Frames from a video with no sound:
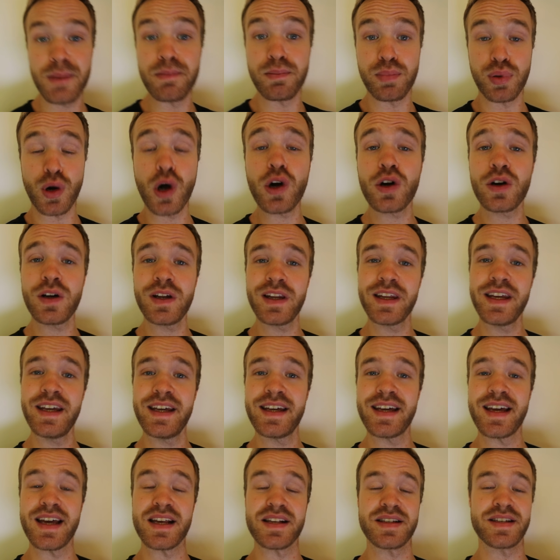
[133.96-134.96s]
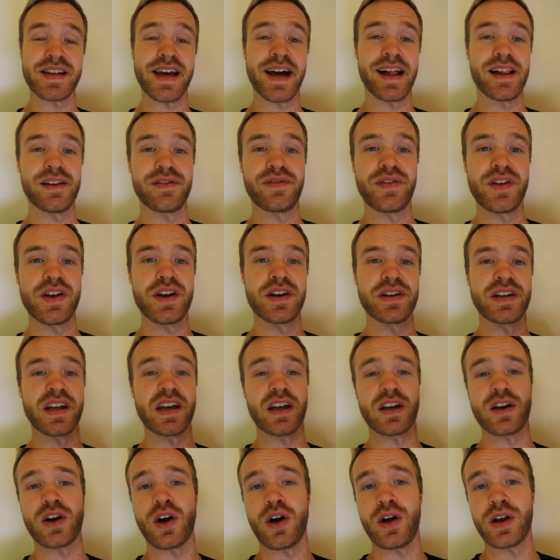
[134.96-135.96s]
broccoli is healthier
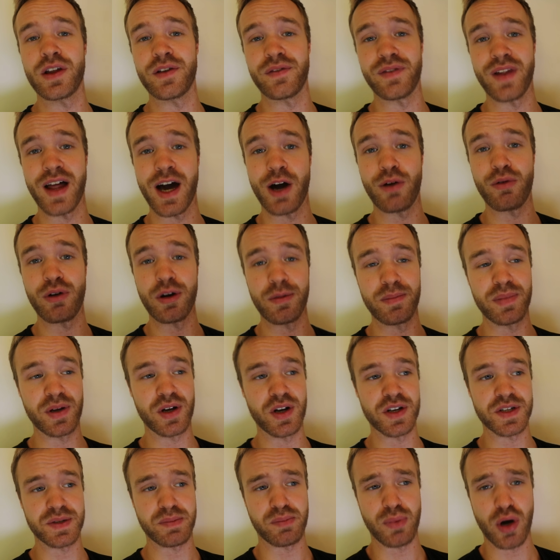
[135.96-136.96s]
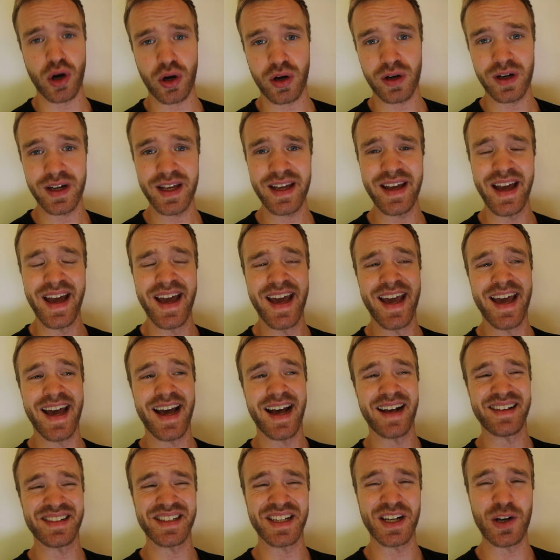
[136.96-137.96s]
than cauliflower because broccoli
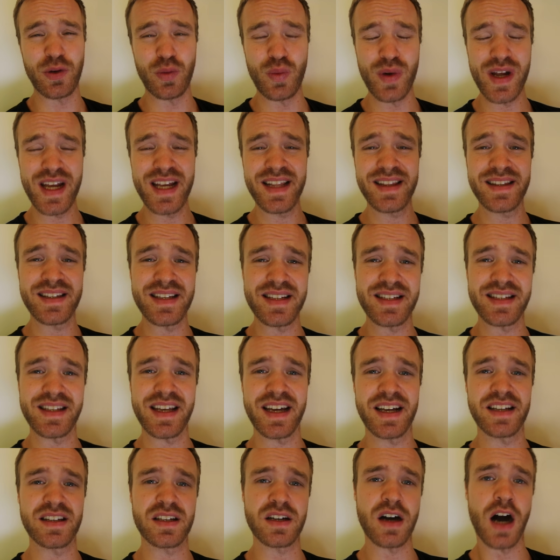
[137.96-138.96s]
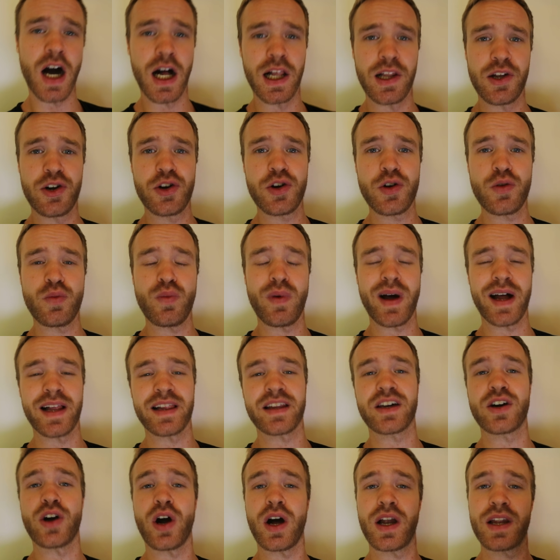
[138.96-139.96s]
has a green distinct color while
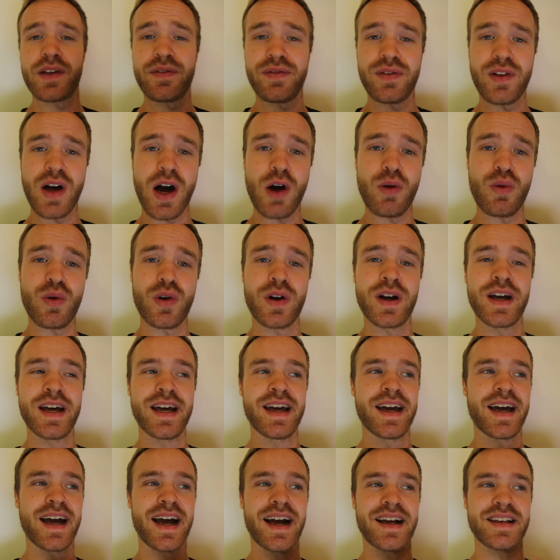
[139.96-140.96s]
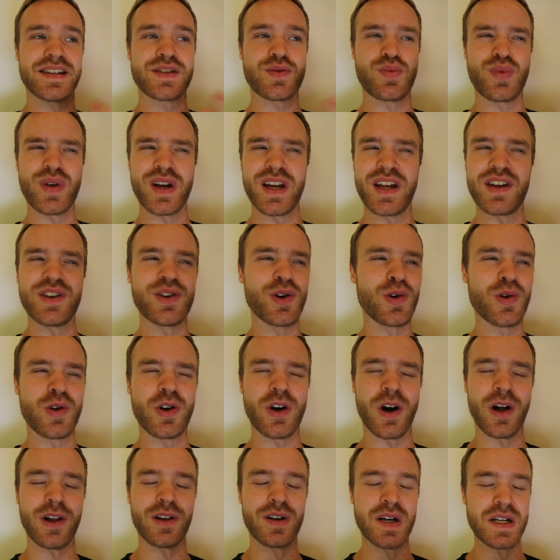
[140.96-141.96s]
cauliflower has really no
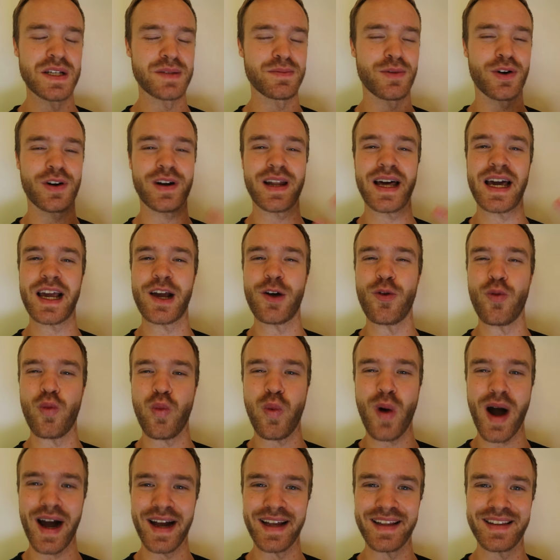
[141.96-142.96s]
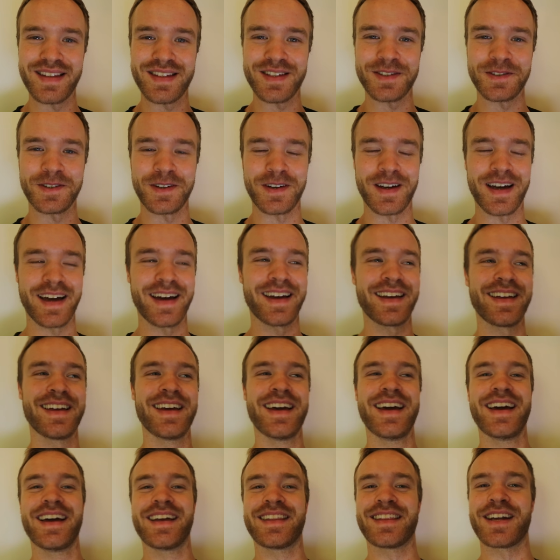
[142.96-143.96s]
color. It's more like white, okay?
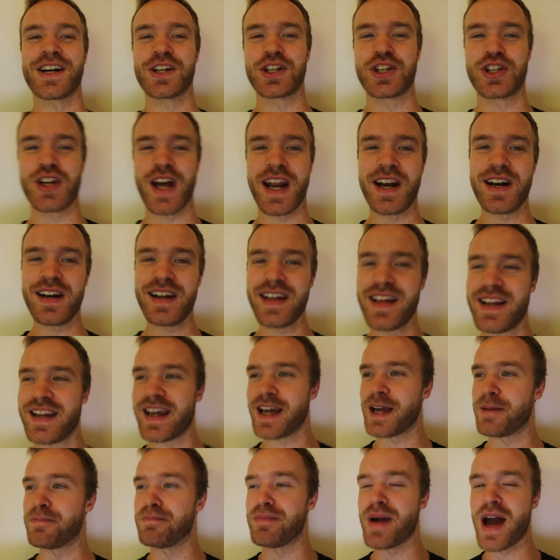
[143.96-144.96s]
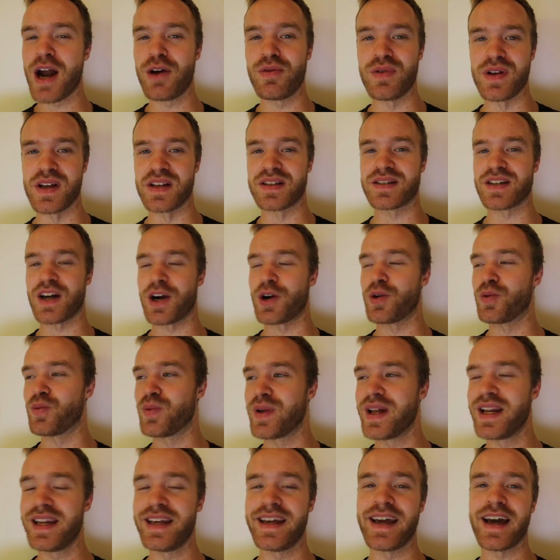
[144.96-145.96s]
Now generally, like, berries are
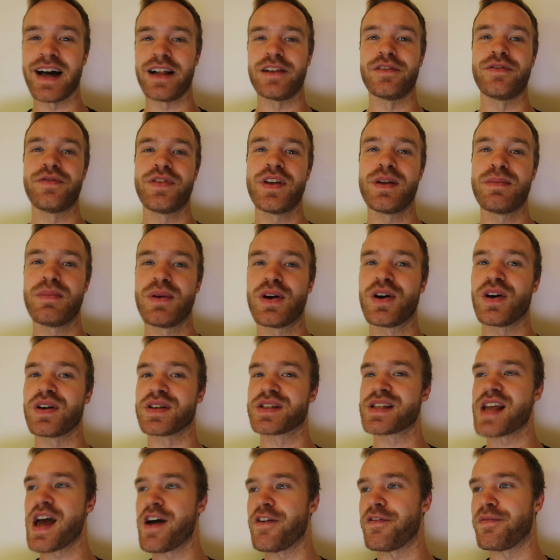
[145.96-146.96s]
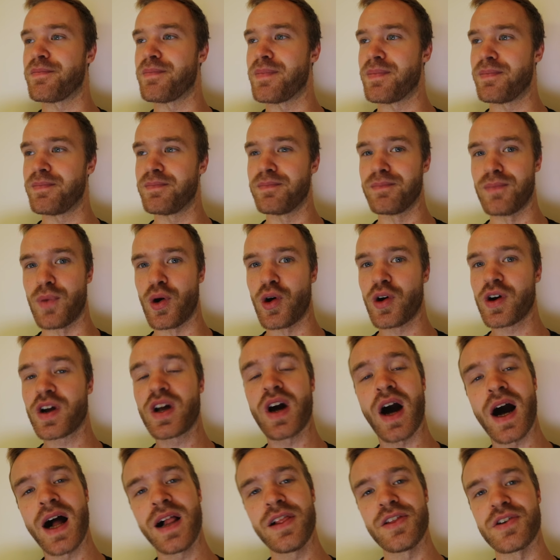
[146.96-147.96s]
really healthy because they have more
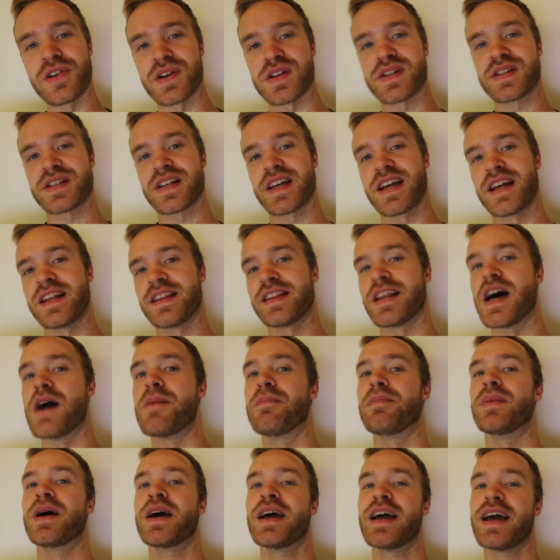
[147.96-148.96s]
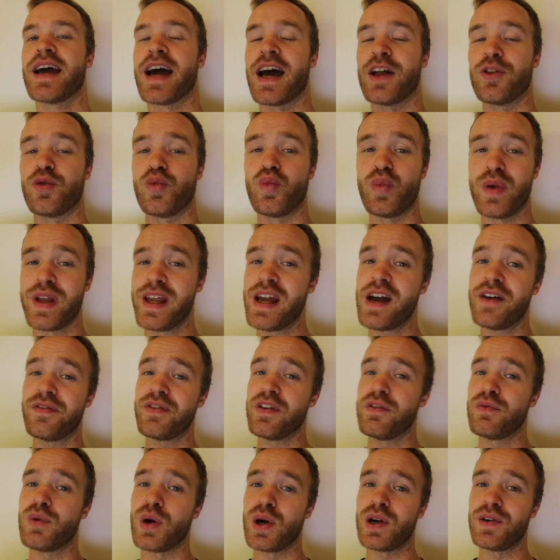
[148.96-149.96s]
colors in them. And we have
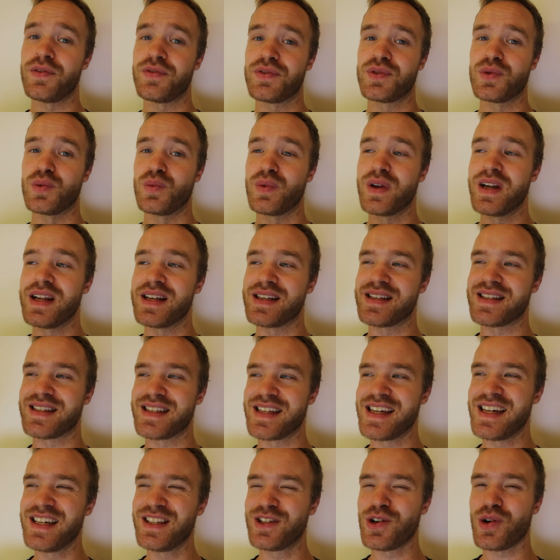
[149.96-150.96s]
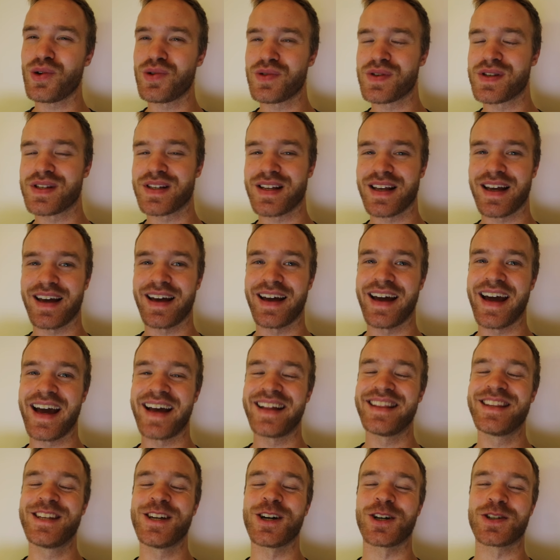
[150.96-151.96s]
evolved to really see those
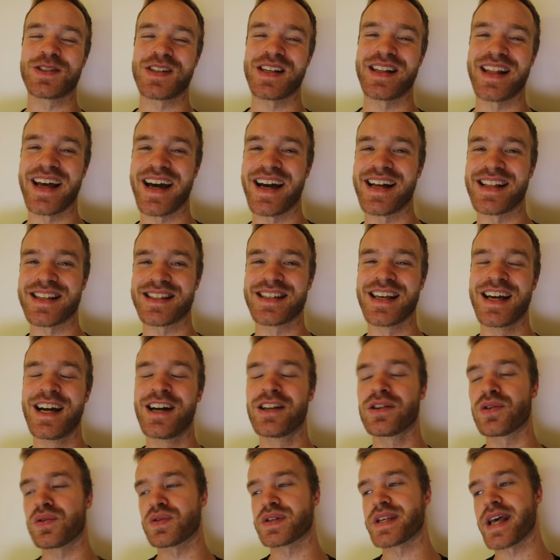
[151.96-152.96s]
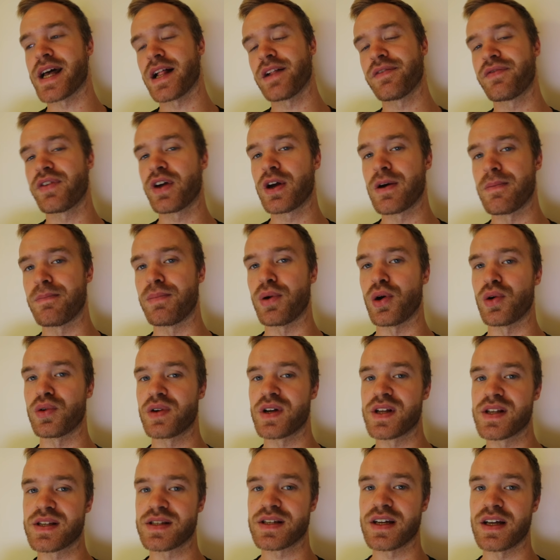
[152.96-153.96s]
antioxidants, those healthy
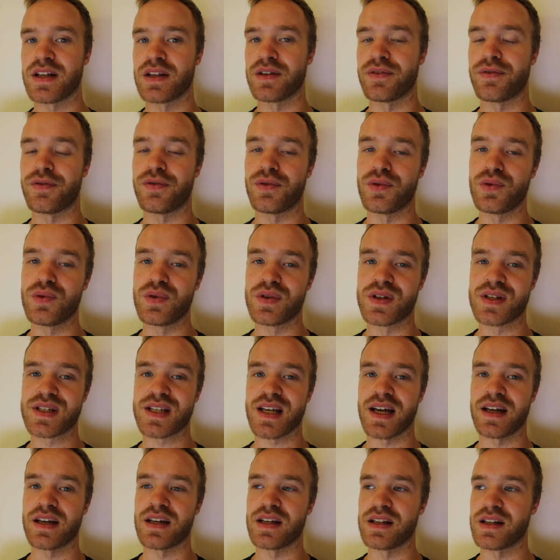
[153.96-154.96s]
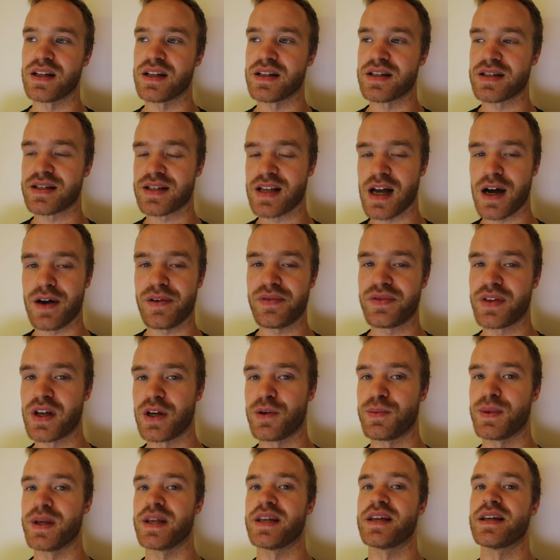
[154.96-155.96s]
components in the fruits and in the stuff
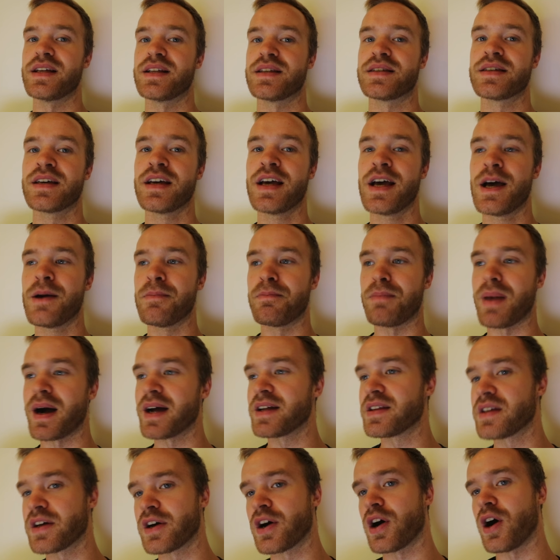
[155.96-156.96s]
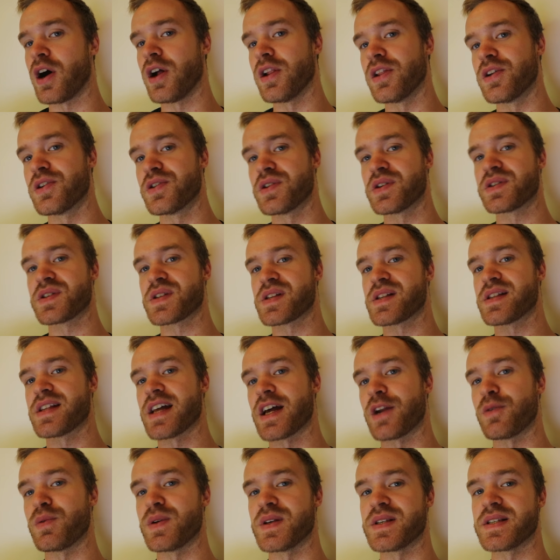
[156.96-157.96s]
that we eat by the colors
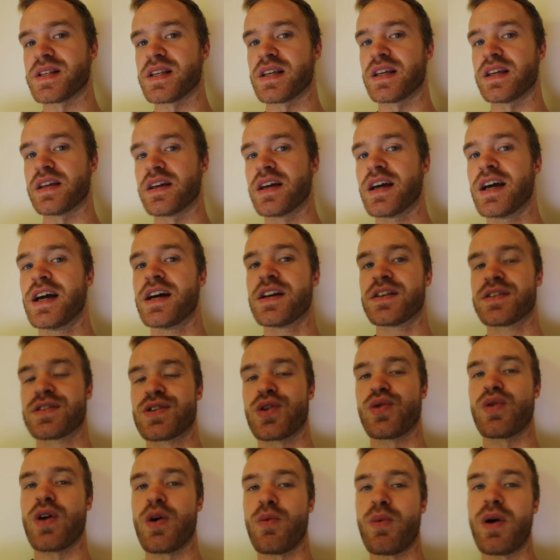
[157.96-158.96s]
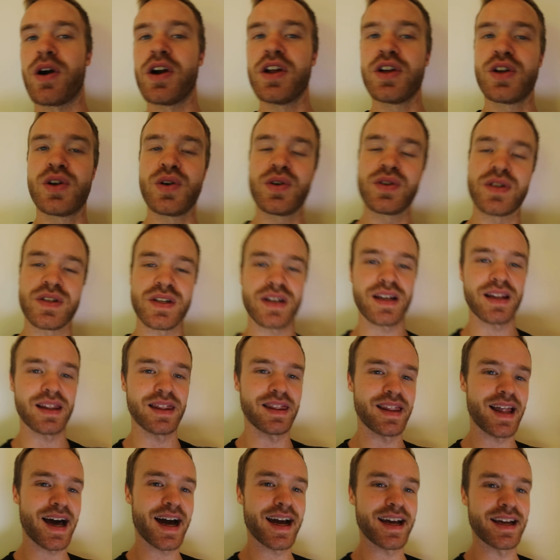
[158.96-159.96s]
that we see. So a very good
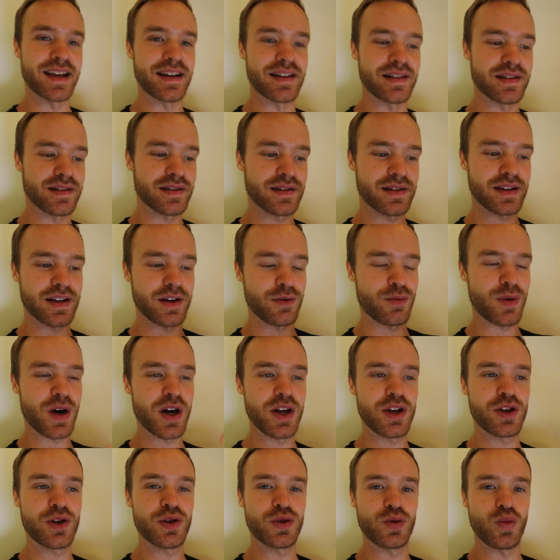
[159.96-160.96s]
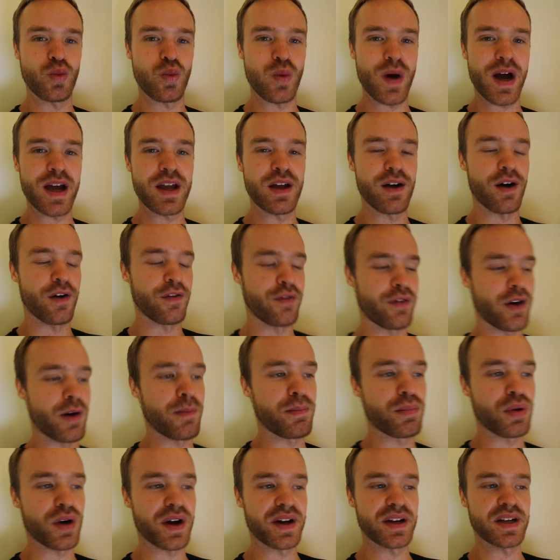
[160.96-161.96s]
line, a very good way of
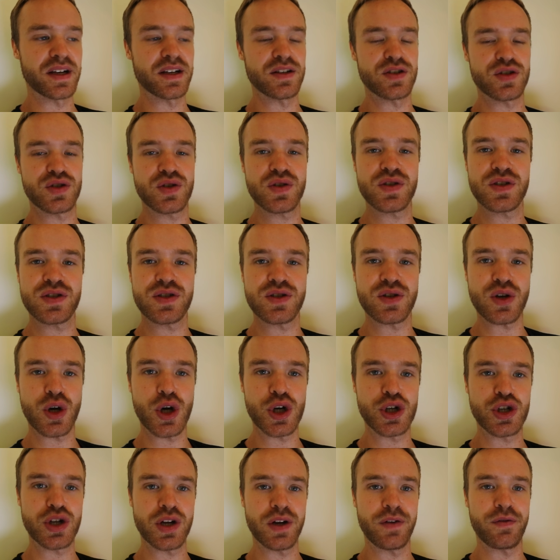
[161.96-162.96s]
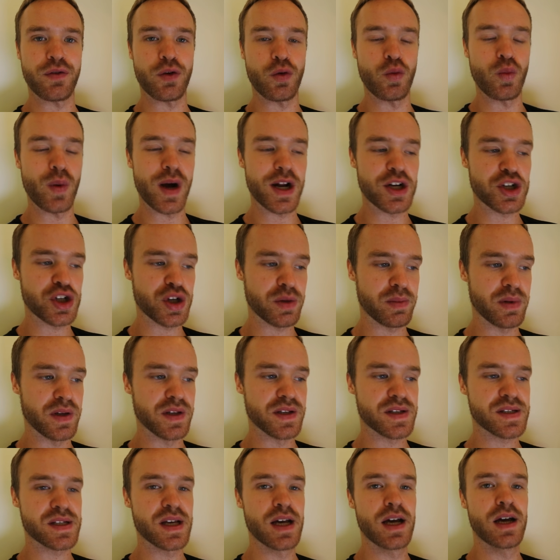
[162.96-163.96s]
operating is just searching for
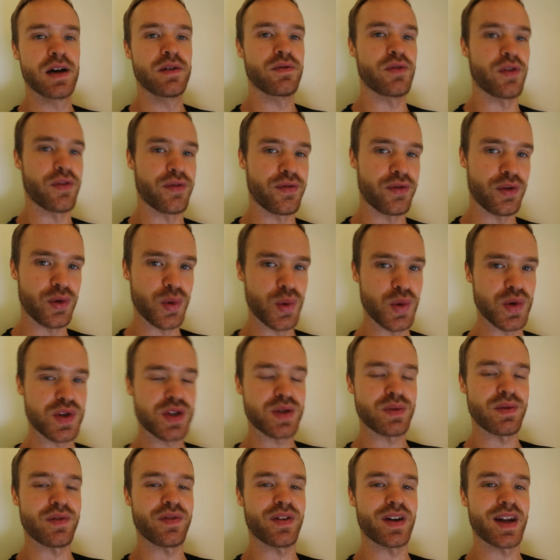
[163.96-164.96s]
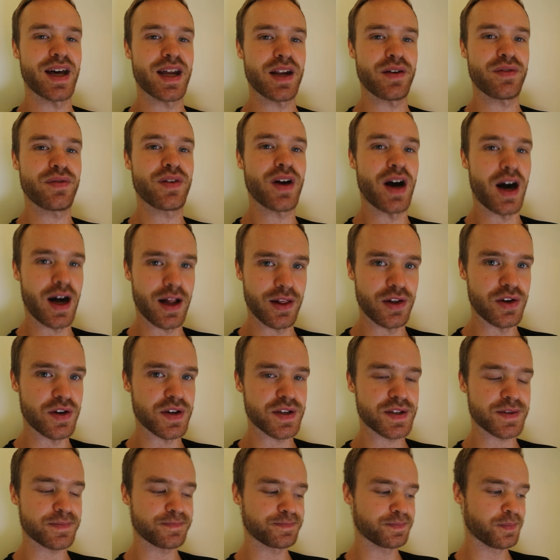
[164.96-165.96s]
vegetables, for fruits with a lot of
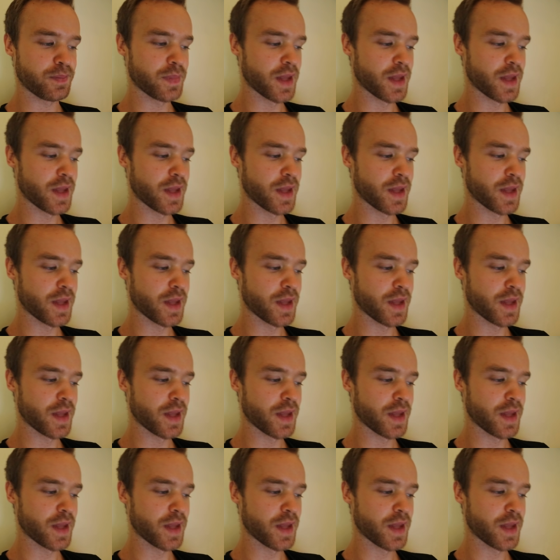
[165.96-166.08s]
colors.